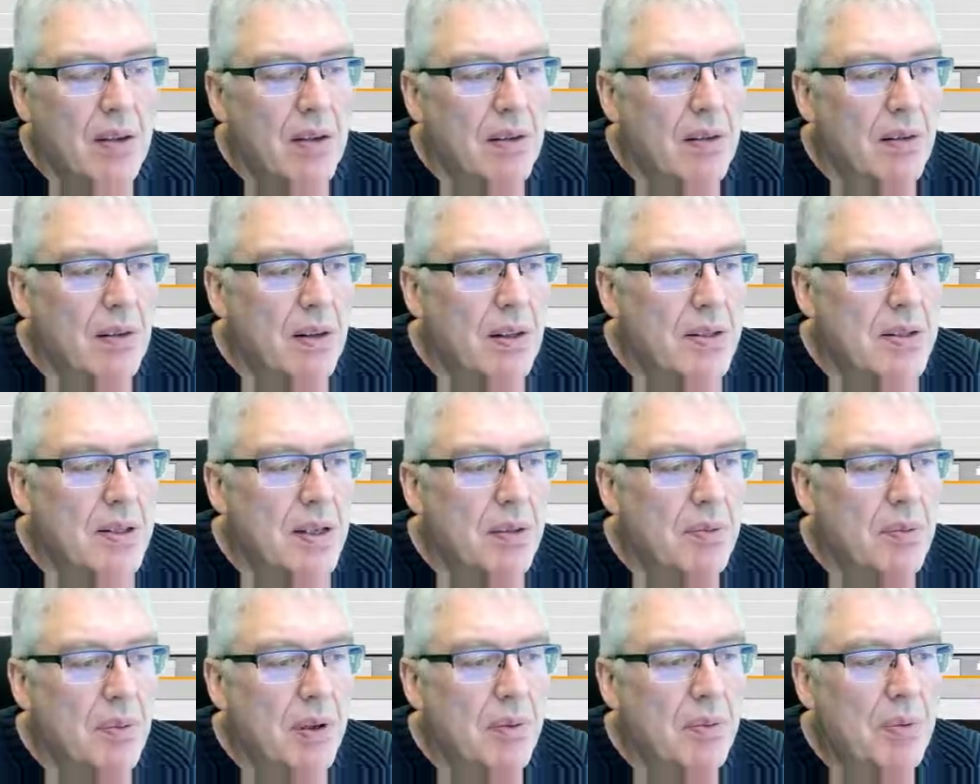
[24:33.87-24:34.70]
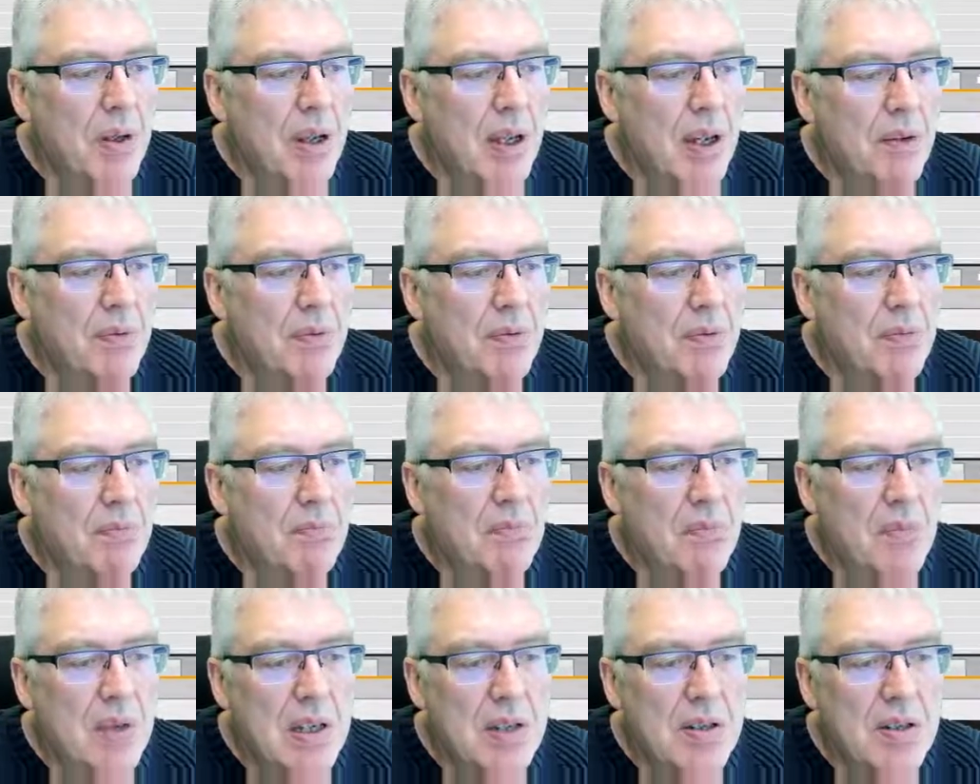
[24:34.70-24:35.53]
Let's see where we have.
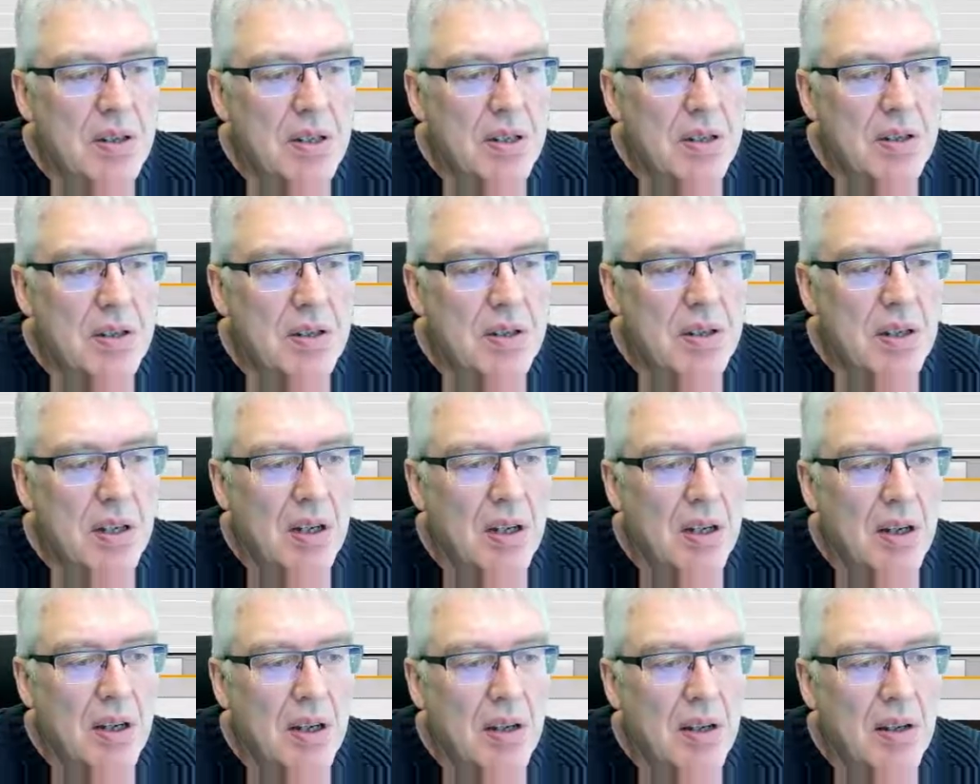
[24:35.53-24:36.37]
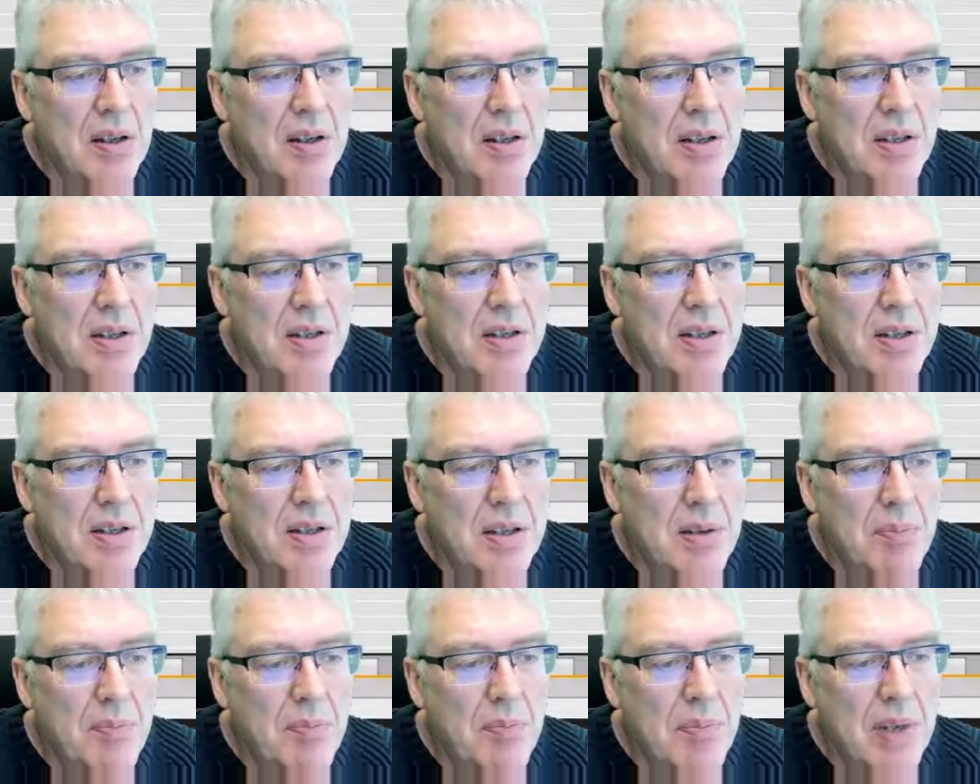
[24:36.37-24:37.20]
This is a
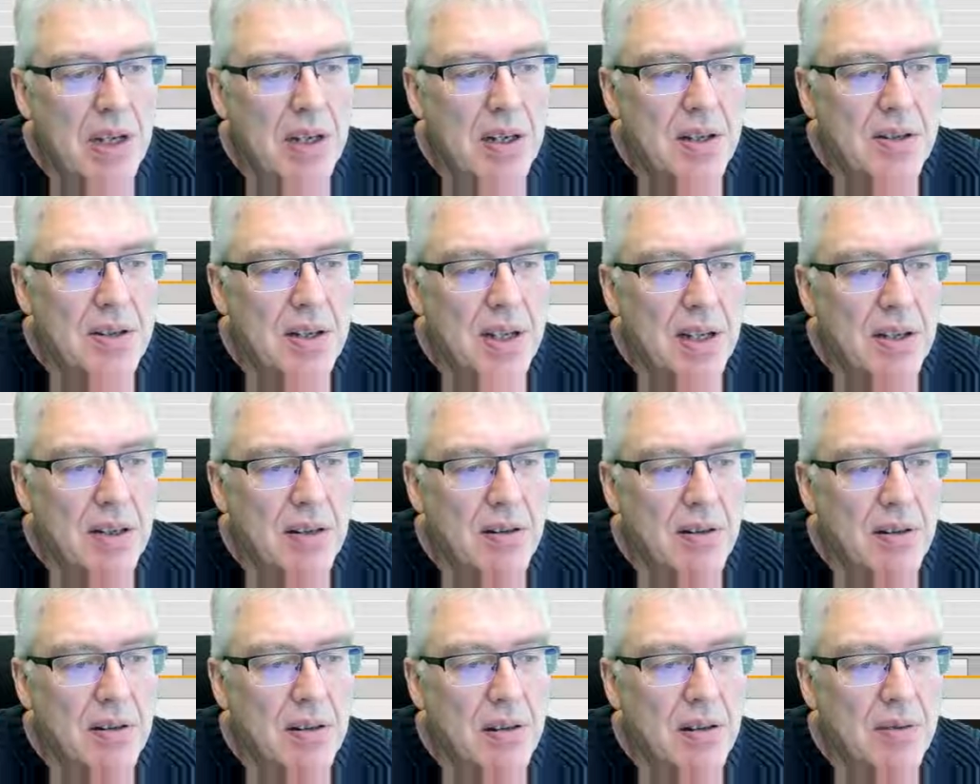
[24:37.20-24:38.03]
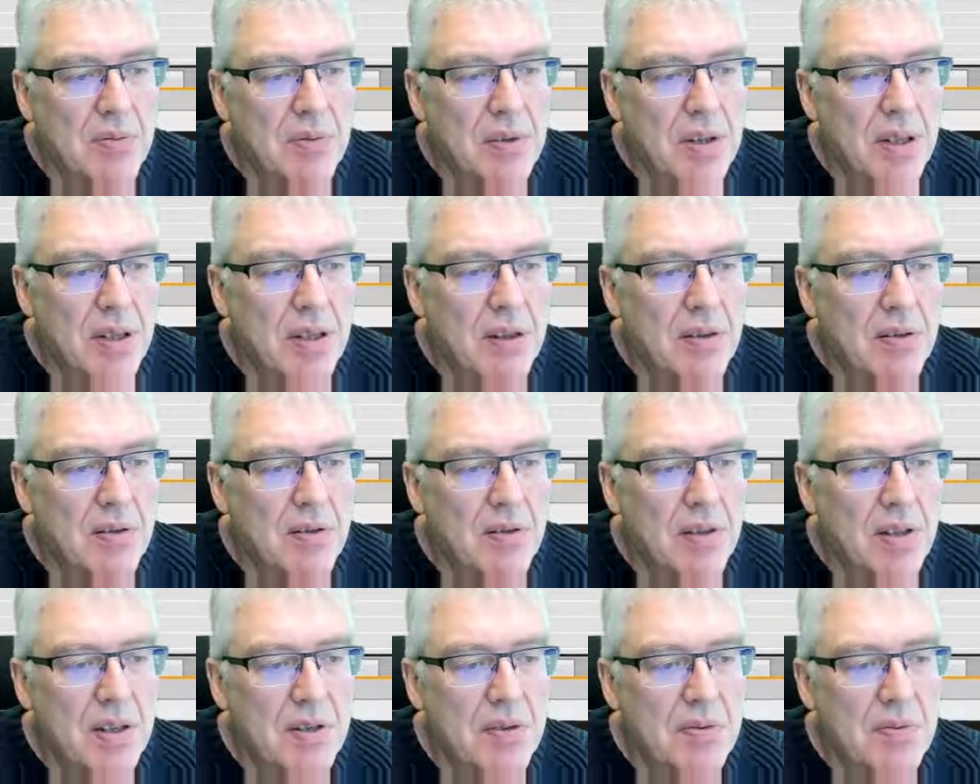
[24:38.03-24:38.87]
millisecond counter.
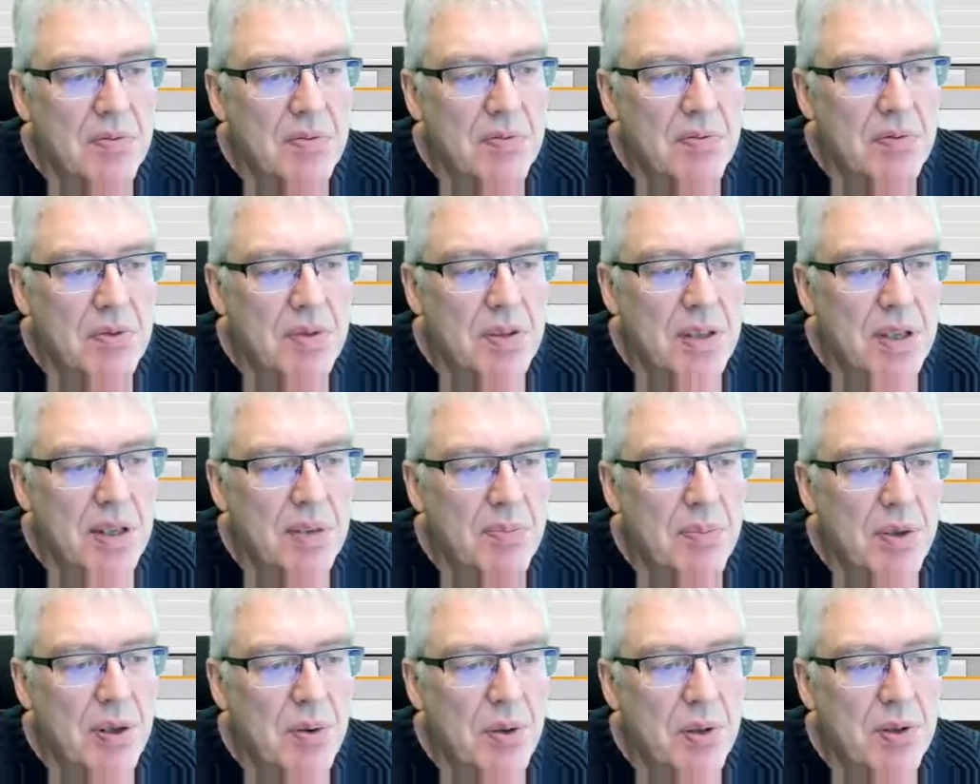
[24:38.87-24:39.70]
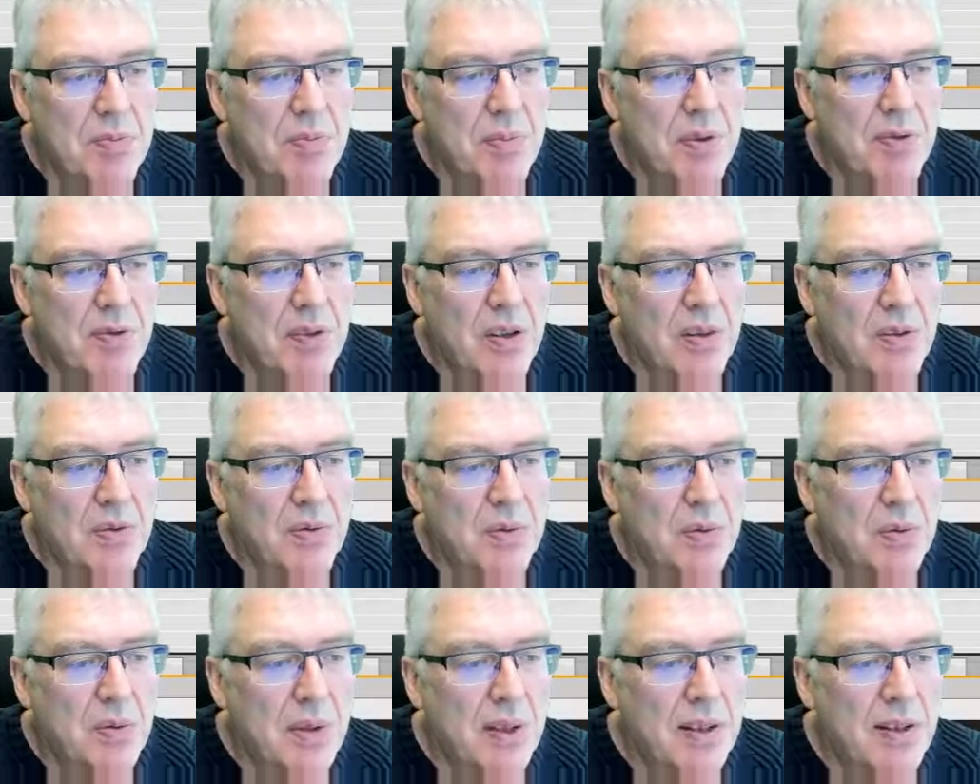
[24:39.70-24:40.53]
This CPU has been running
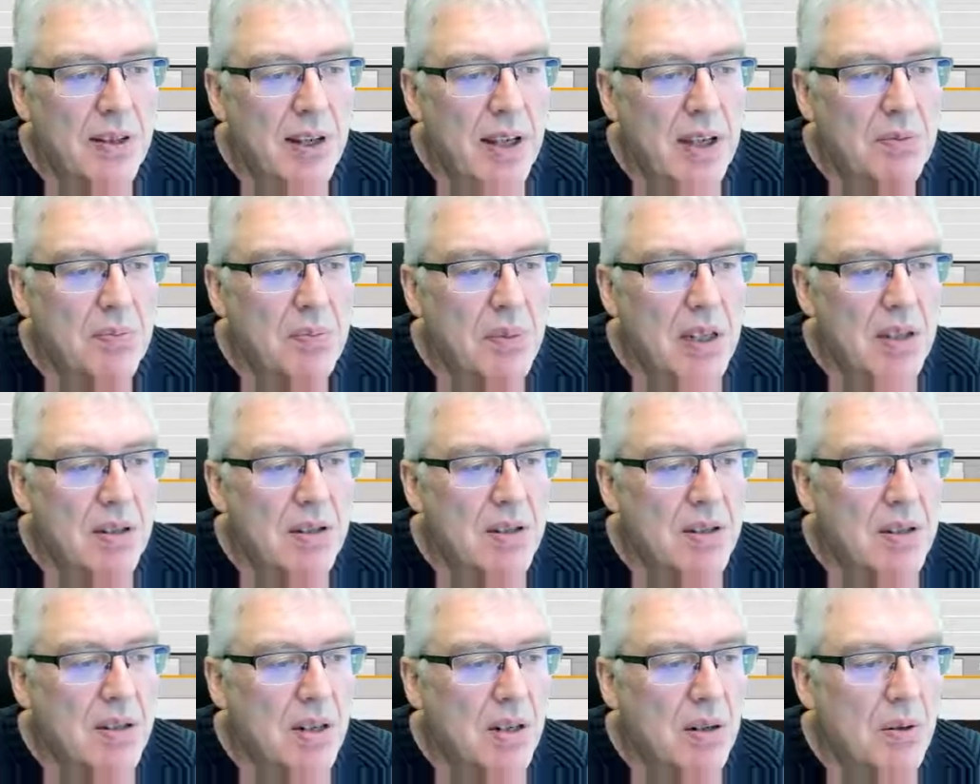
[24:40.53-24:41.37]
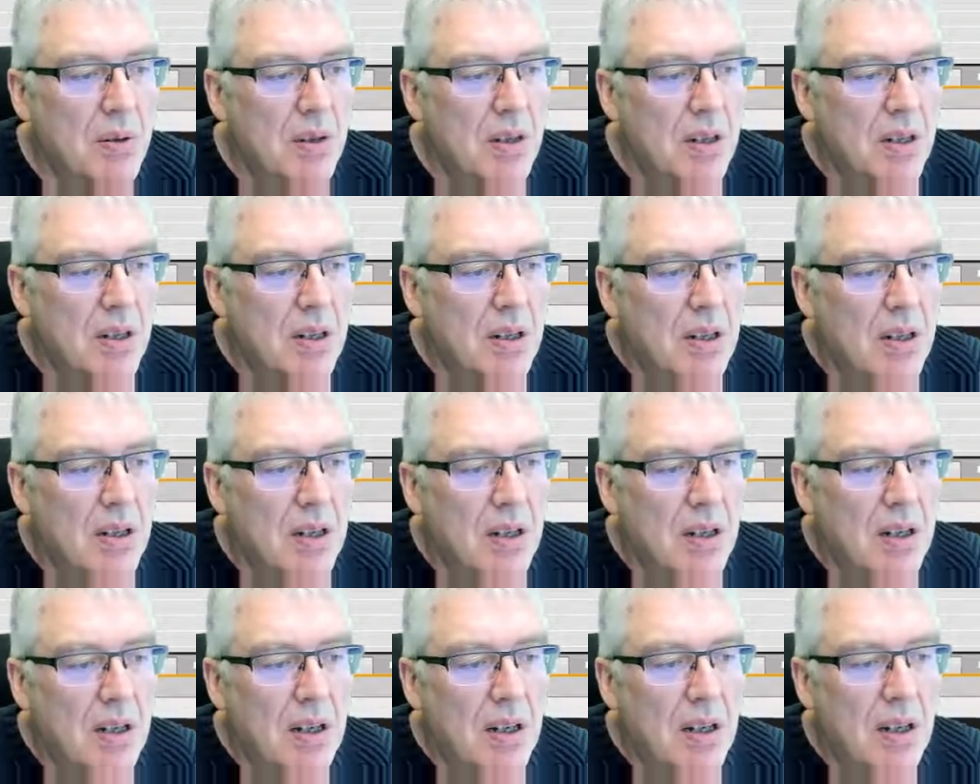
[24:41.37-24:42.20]
for 28 minutes now,
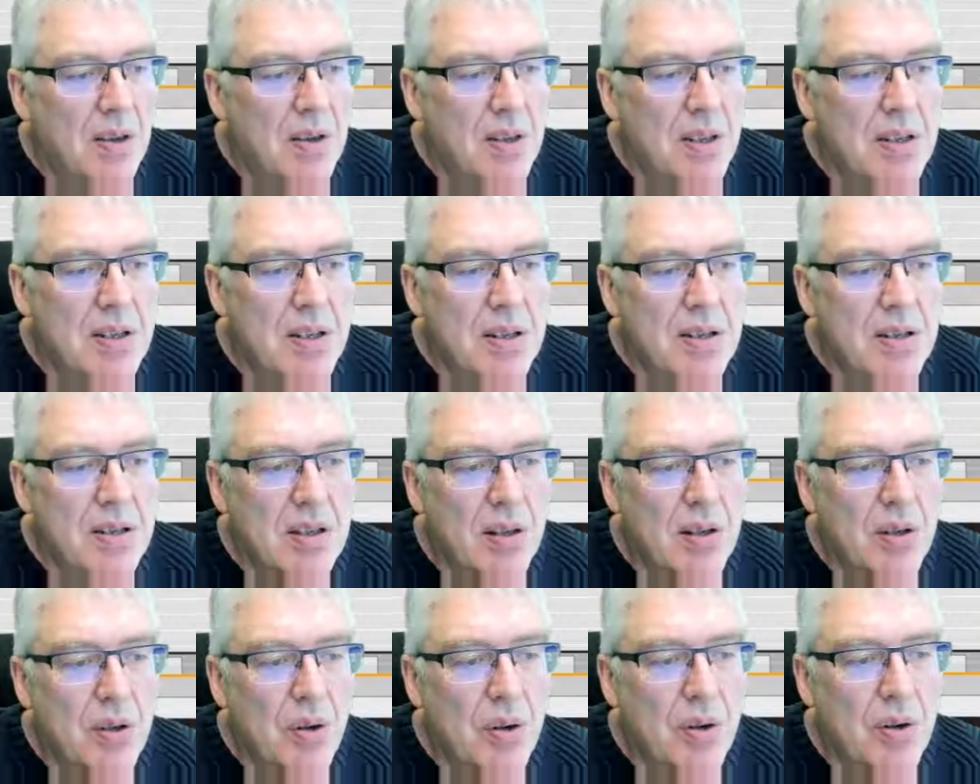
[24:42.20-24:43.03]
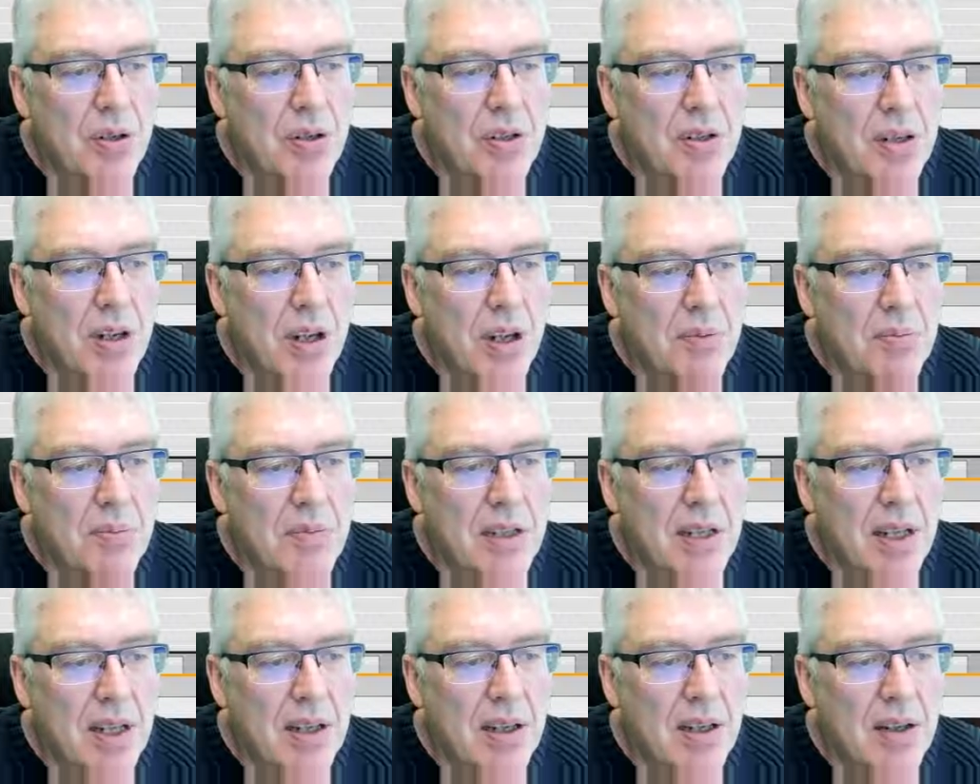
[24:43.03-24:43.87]
and this is the long time tick.